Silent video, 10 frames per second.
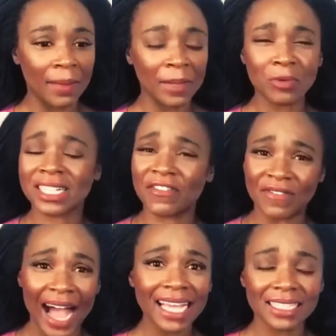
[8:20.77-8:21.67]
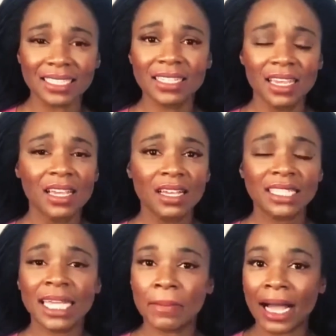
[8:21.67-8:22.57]
It was a fight
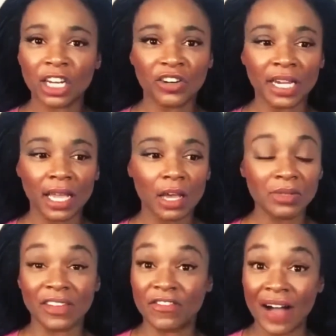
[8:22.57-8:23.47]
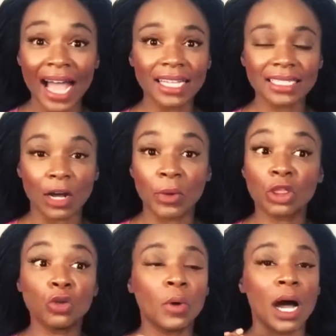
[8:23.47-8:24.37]
to get my degree. It was a fight. I
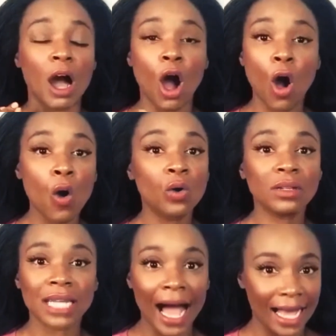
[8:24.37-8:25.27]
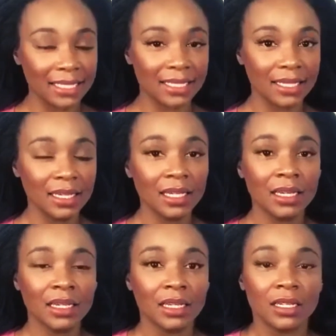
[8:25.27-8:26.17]
went through a whole lot,
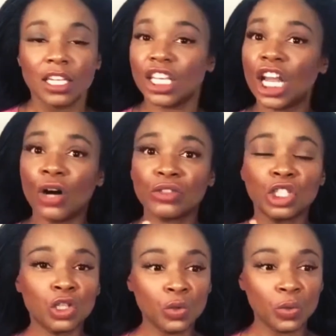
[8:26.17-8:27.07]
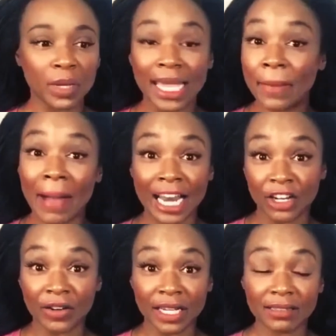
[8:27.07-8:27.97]
to get my
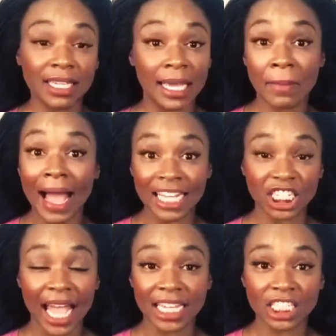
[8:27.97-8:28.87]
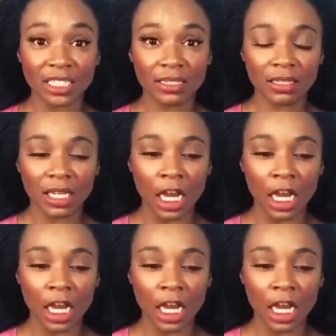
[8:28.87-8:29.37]
degree, to get my education,